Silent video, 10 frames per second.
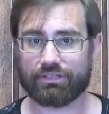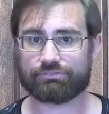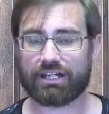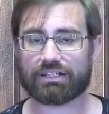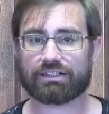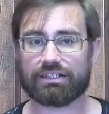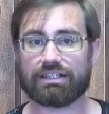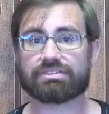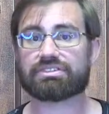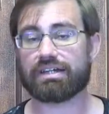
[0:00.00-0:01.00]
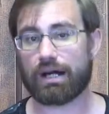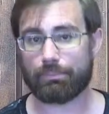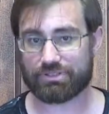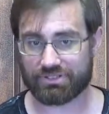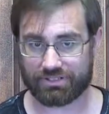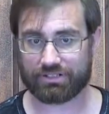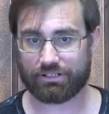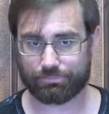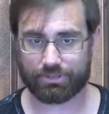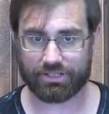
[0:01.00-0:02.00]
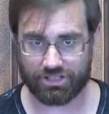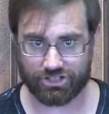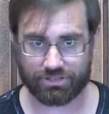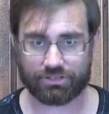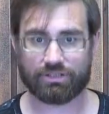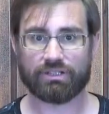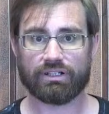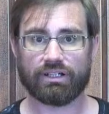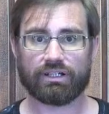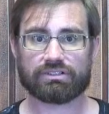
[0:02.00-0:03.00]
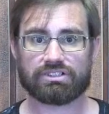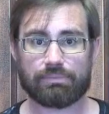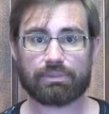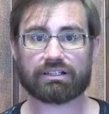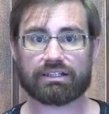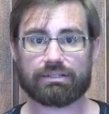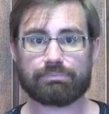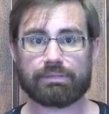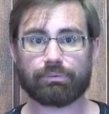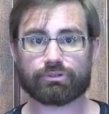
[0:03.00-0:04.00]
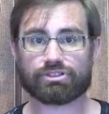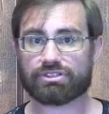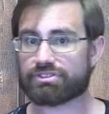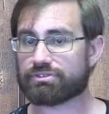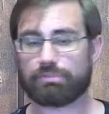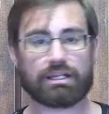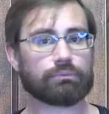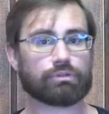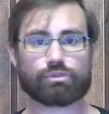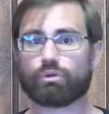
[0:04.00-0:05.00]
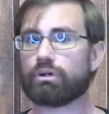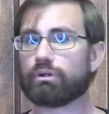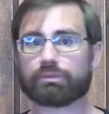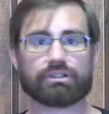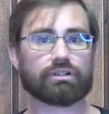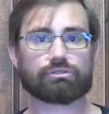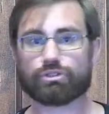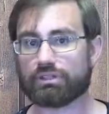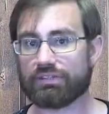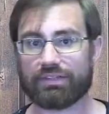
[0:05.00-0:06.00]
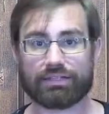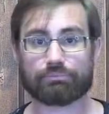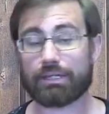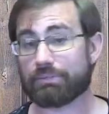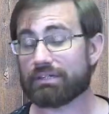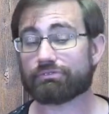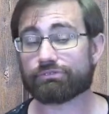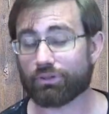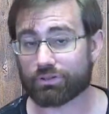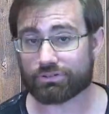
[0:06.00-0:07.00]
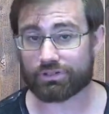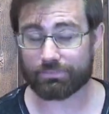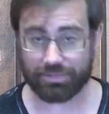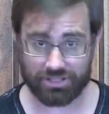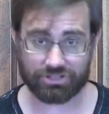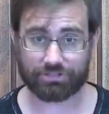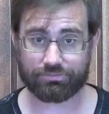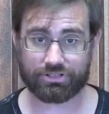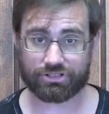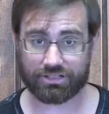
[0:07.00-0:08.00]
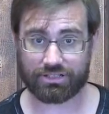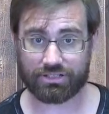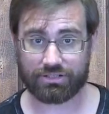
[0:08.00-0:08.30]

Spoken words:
In fact, it is the opposite of production. Typically, people just become overwhelmed and don't do anything, and maybe even fall into a depression eventually.